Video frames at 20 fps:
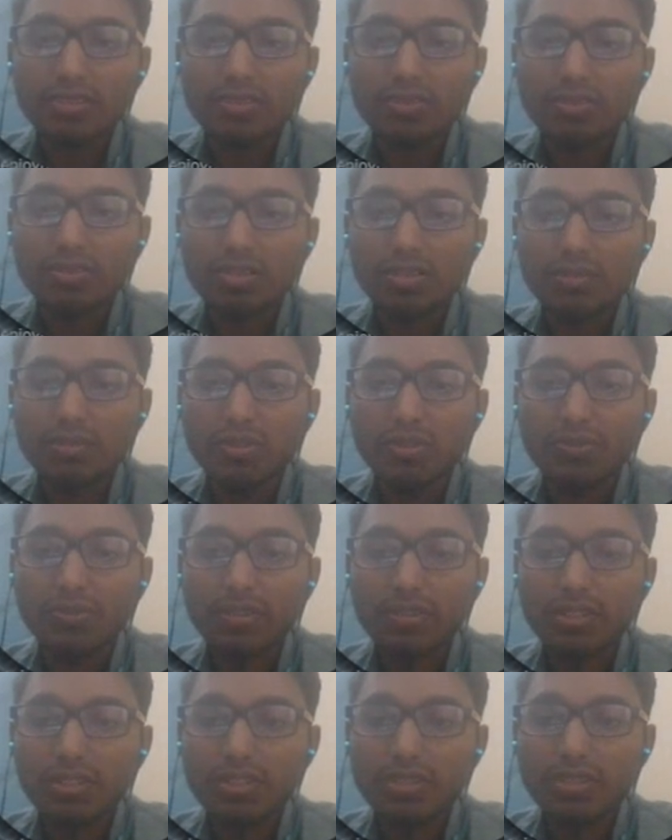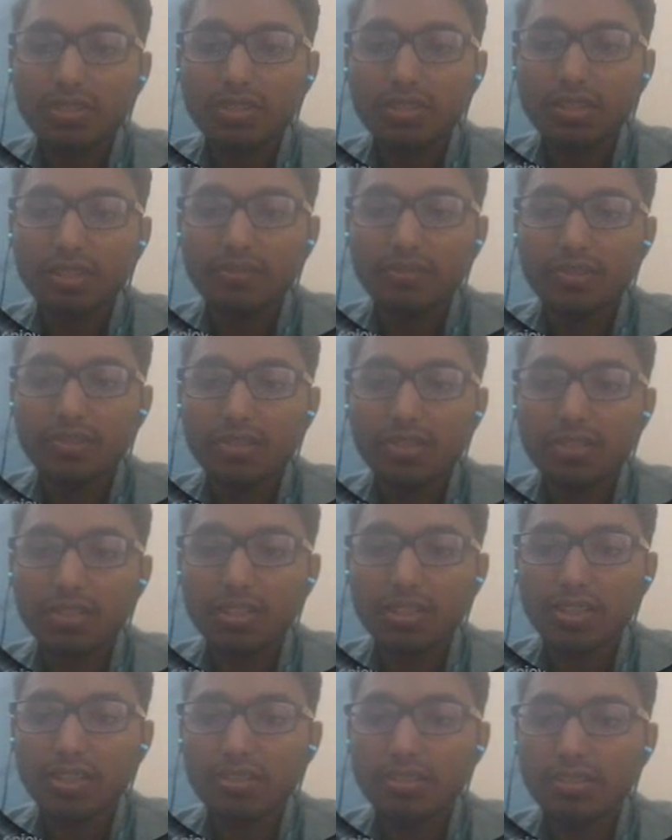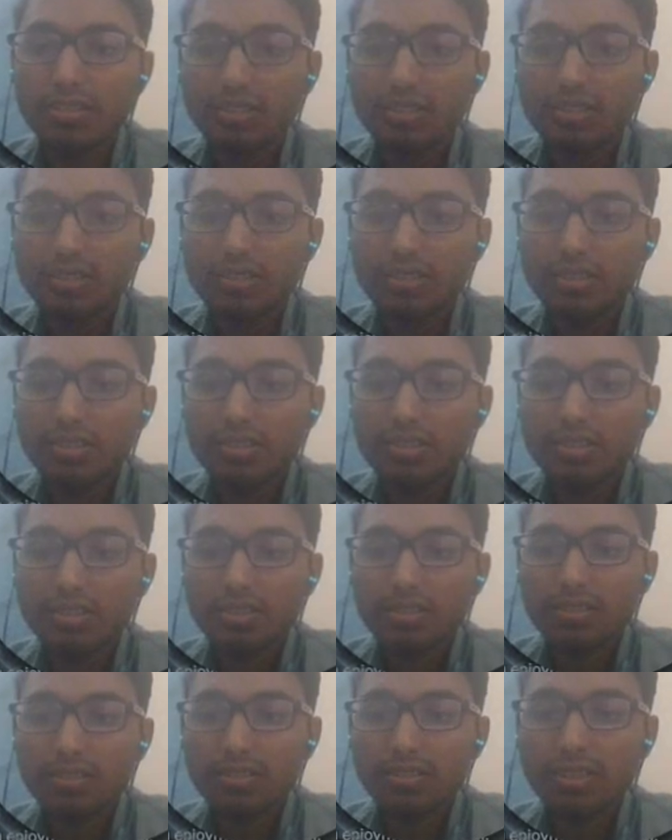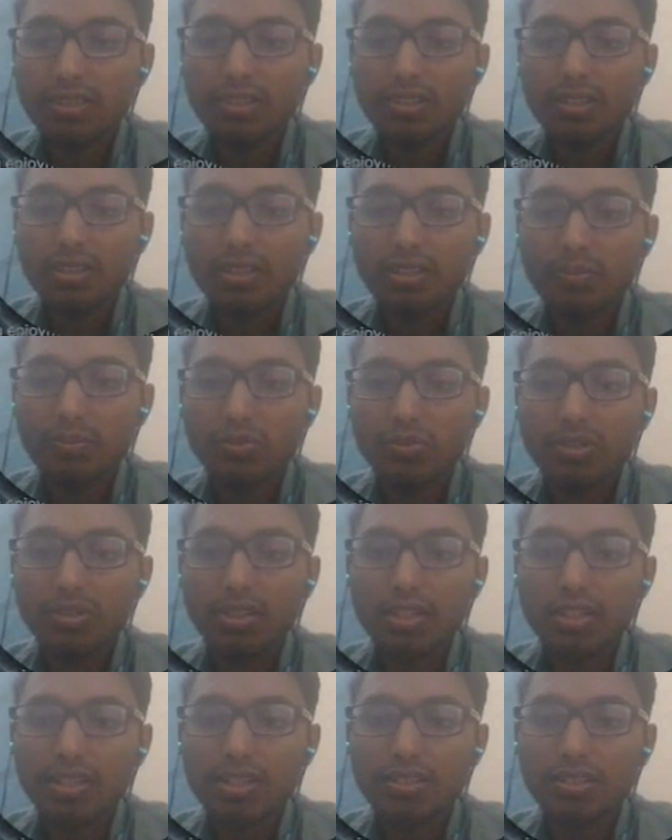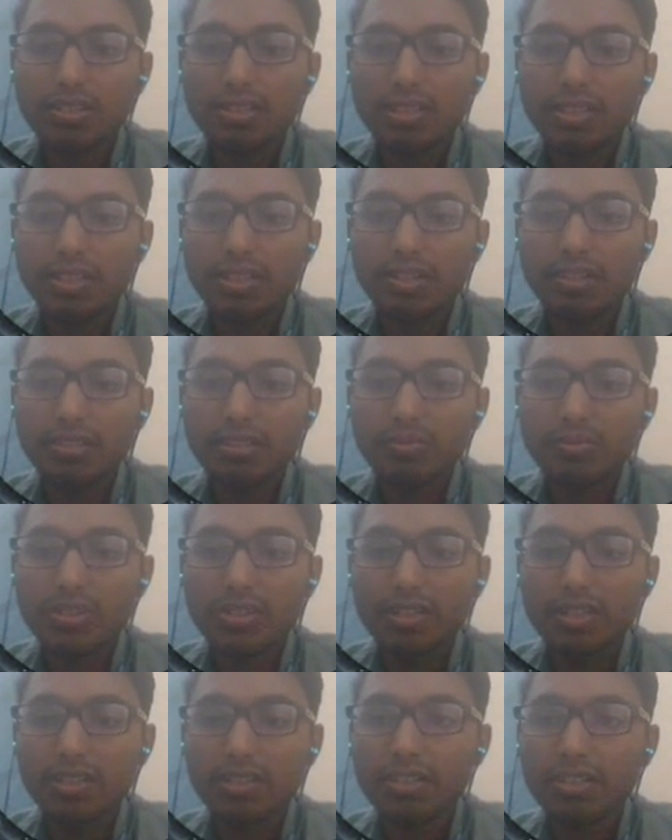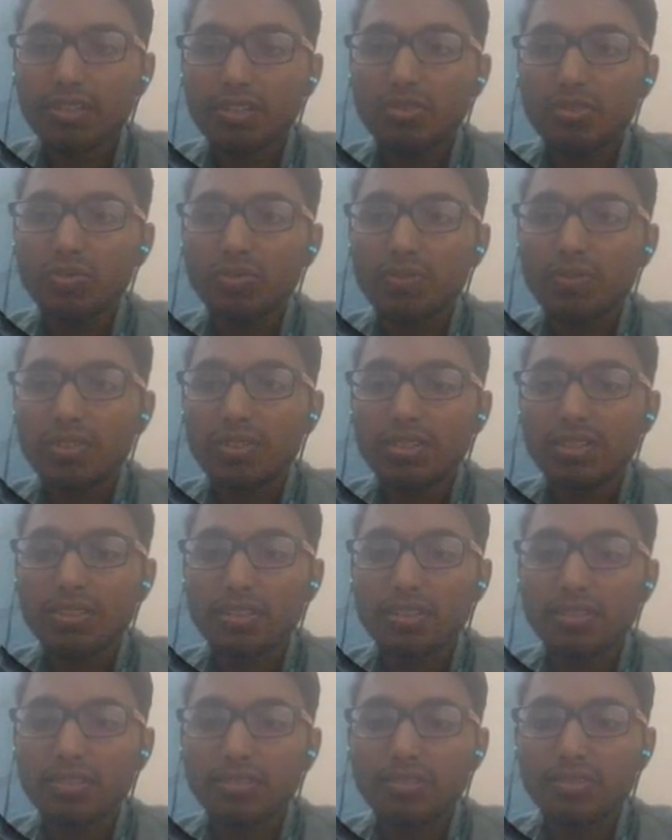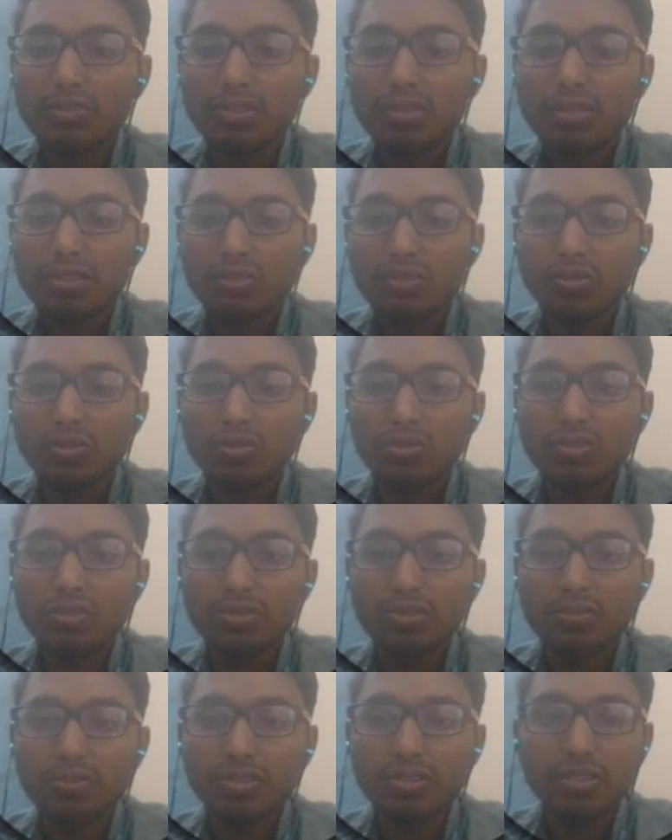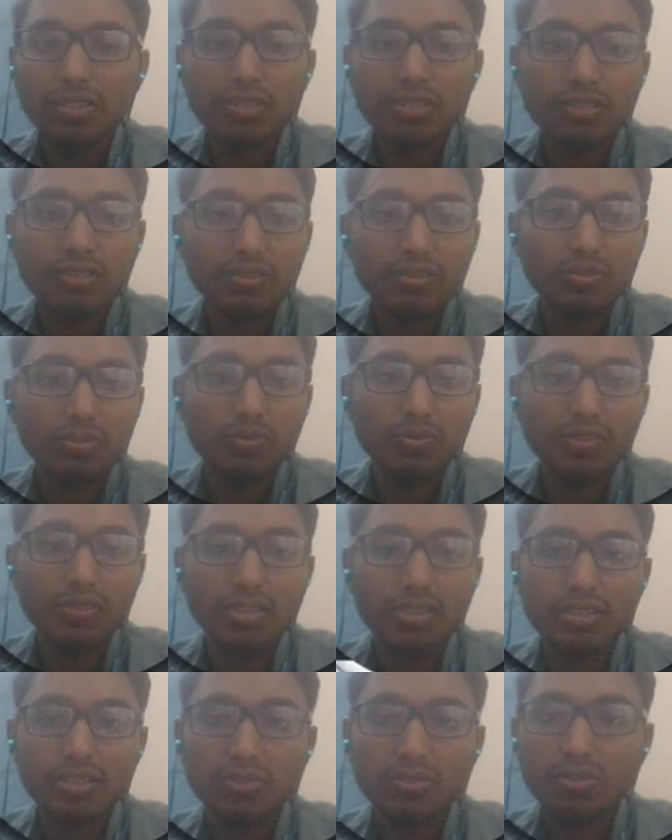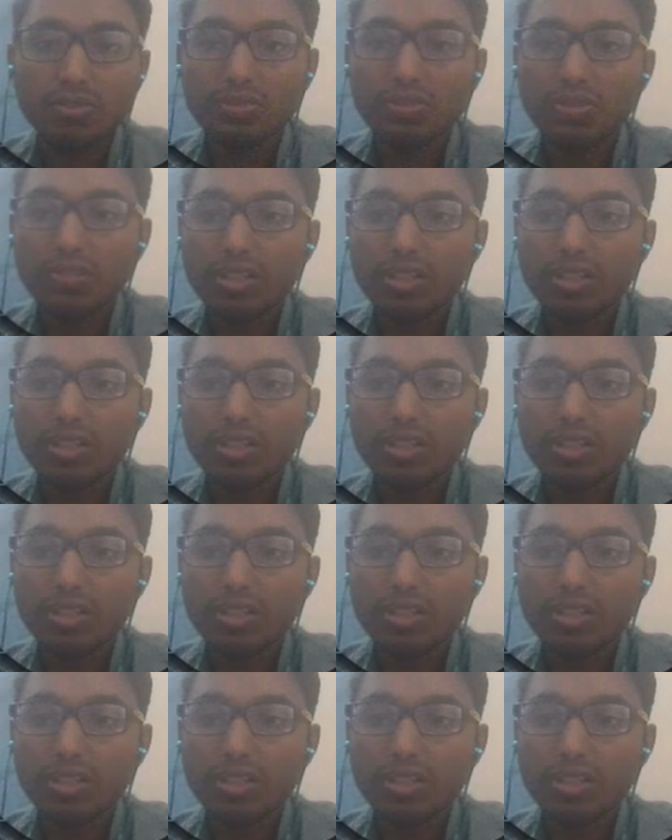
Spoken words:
So sum of cluster after slicing. Then I have to analyze the address one and address two features. Yeah, you can go on through these two features also.